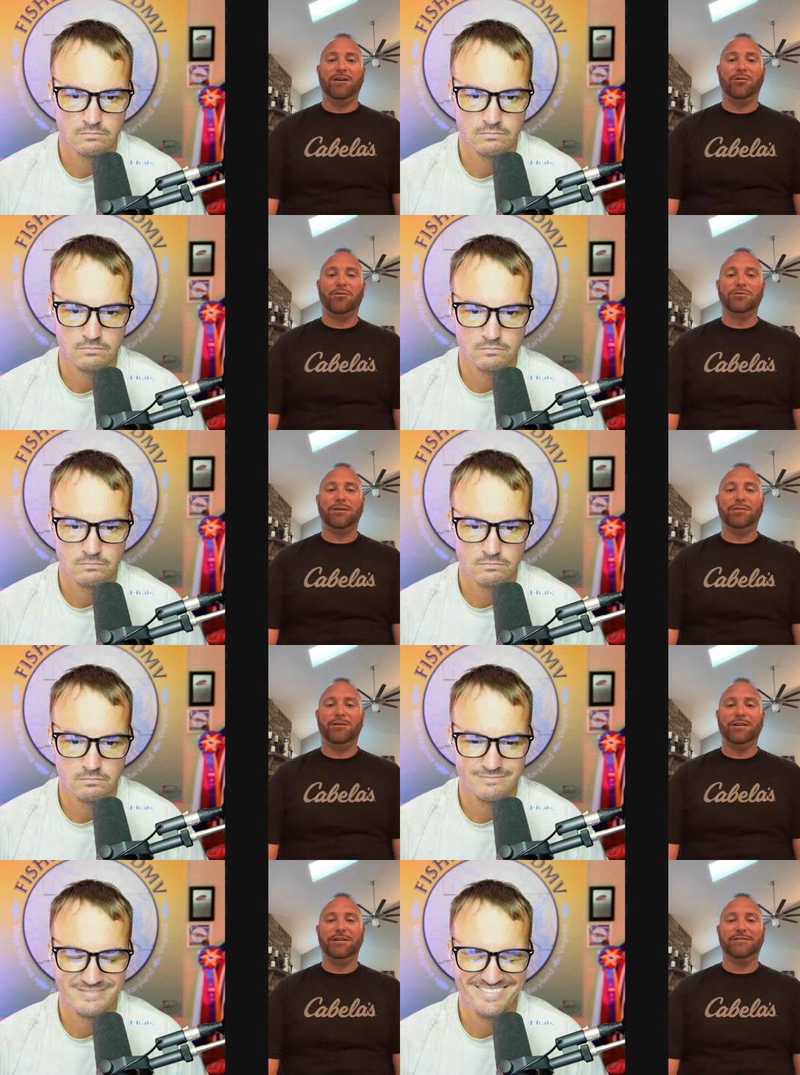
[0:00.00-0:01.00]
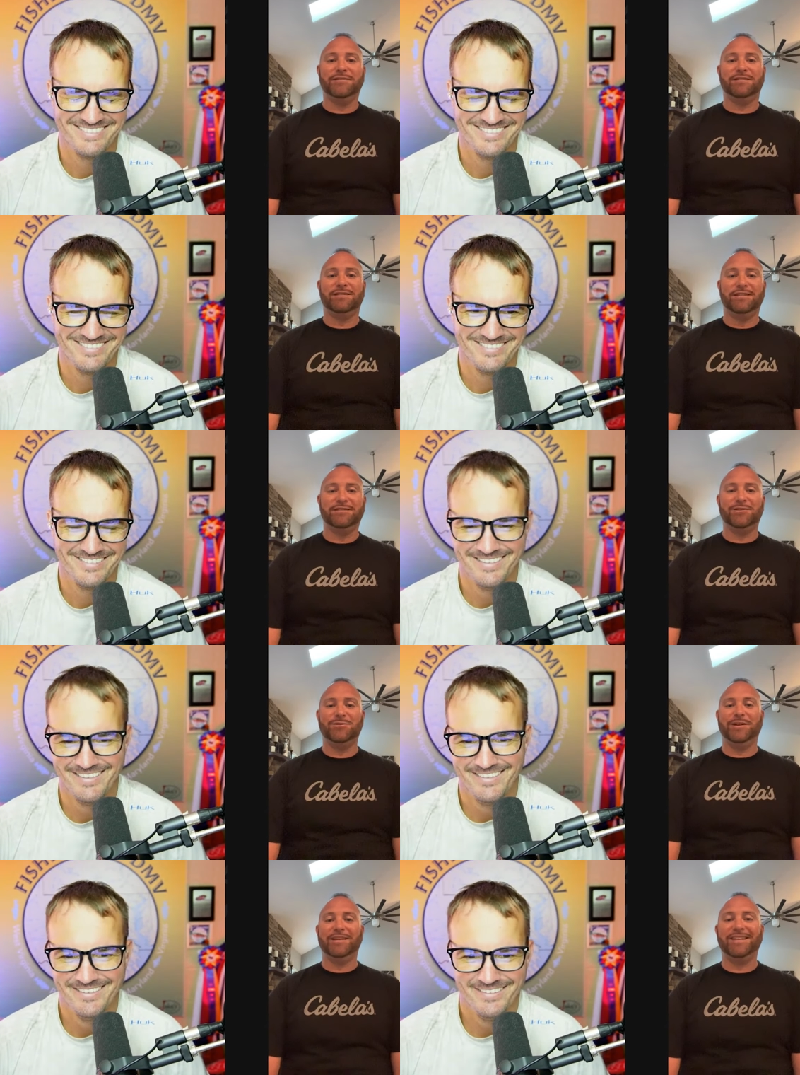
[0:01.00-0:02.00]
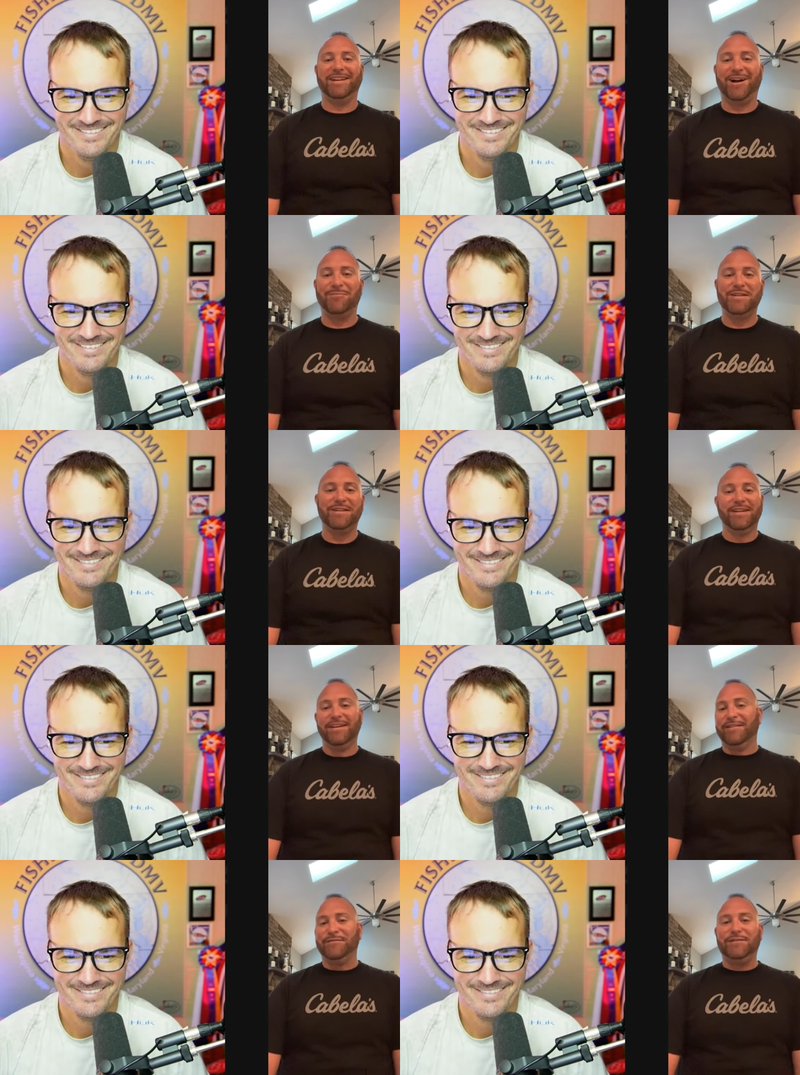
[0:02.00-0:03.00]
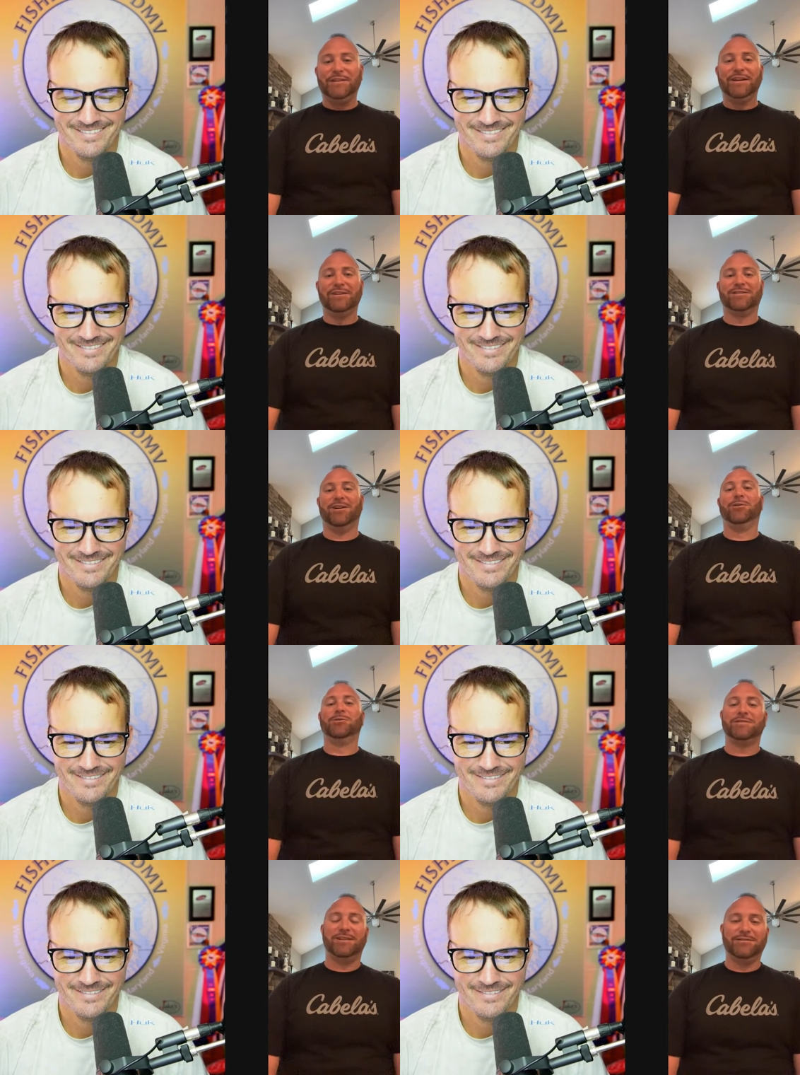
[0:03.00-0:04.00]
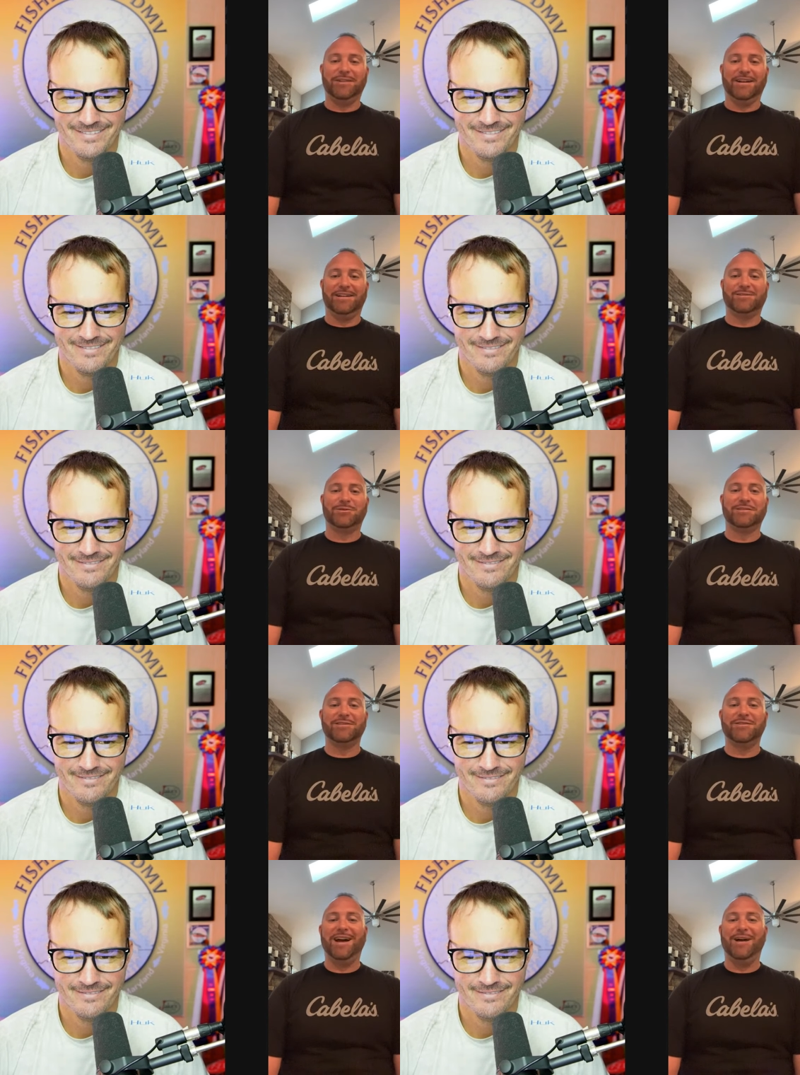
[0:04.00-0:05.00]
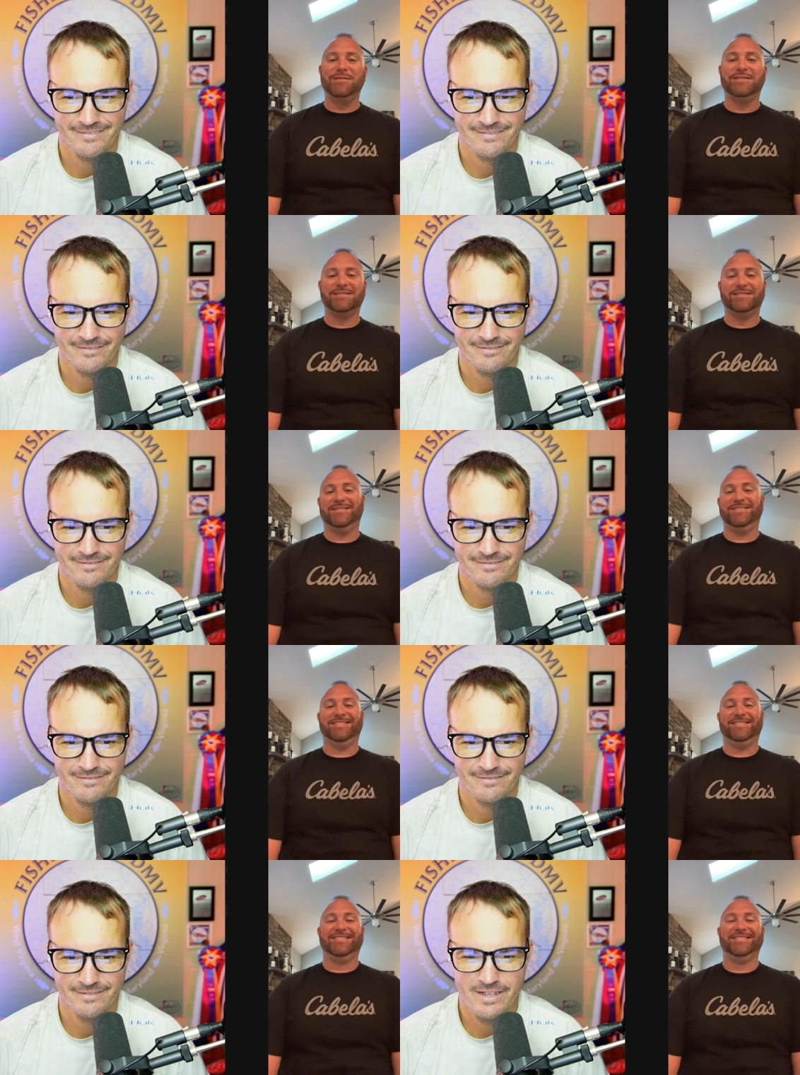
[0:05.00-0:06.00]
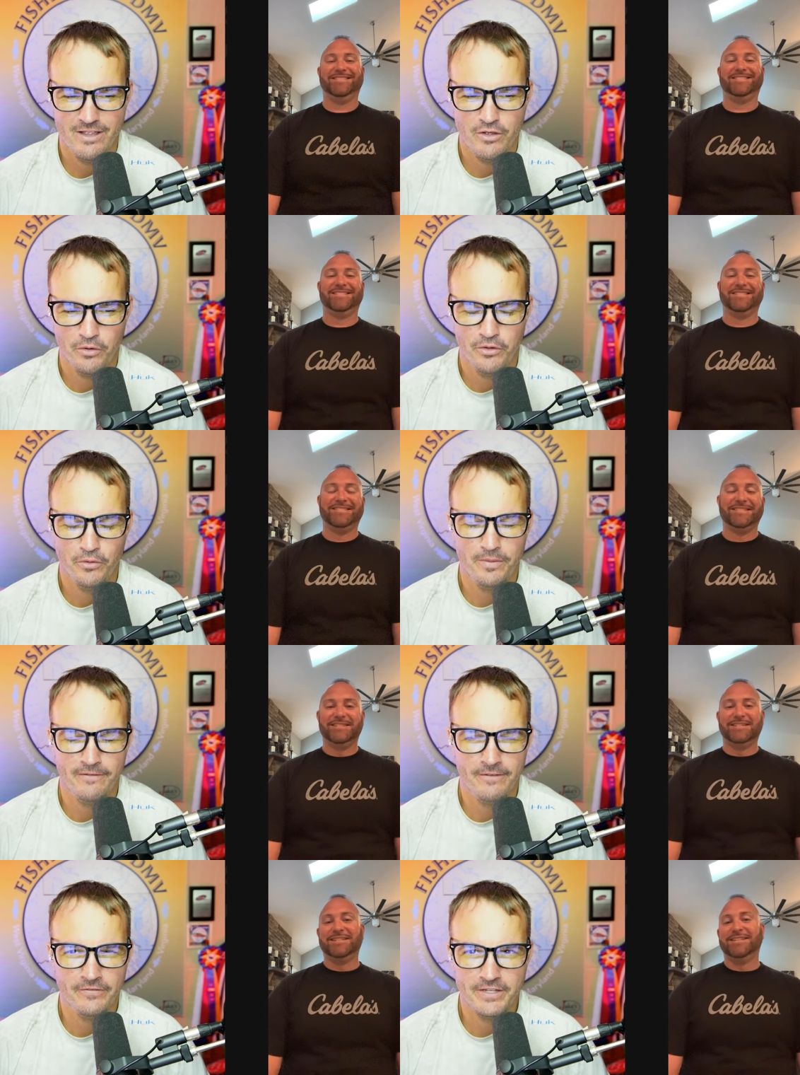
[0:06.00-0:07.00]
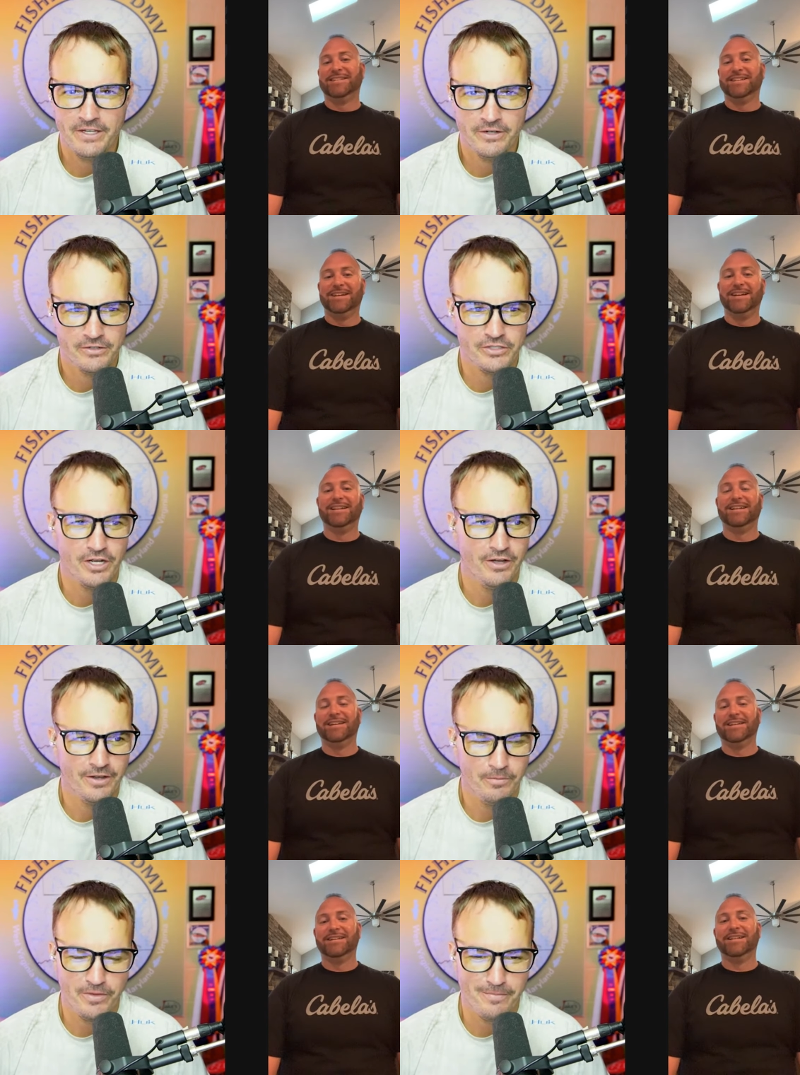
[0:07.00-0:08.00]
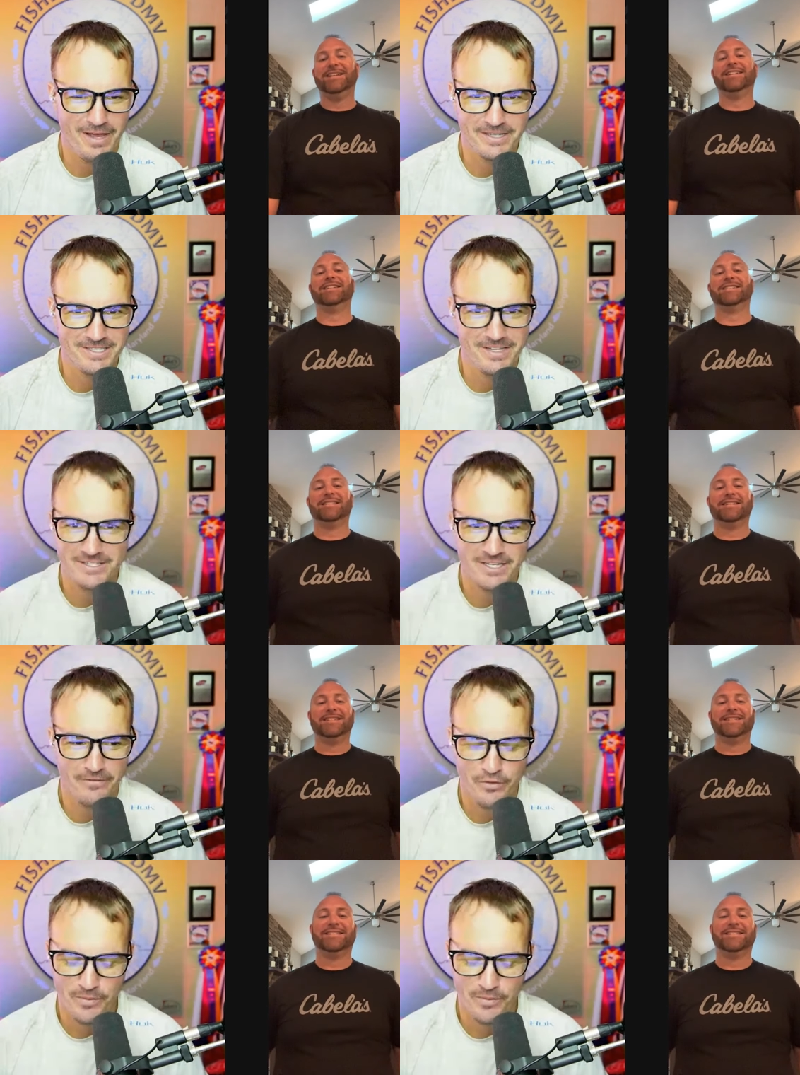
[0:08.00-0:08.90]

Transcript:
Speaker 1: will hold up long enough to, to do it, I'll be fifty years old. So I guess we'll see what happens.
Speaker 2: you'll, you'll be fifty years young, and with the medicine and stuff, you'll be